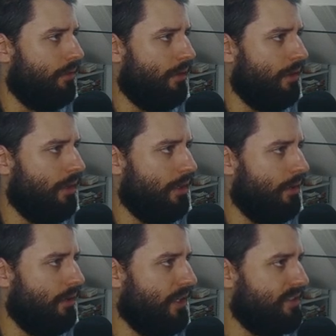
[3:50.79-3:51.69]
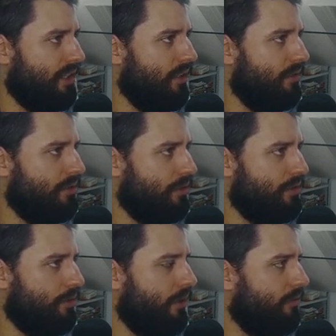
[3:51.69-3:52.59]
other text editors
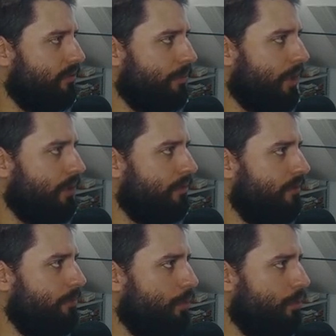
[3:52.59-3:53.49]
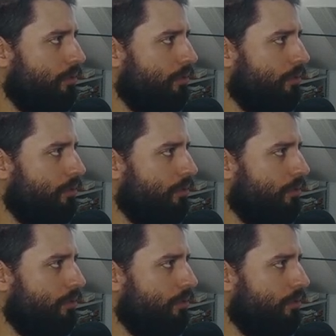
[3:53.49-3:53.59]
also have some kind of Vim mode.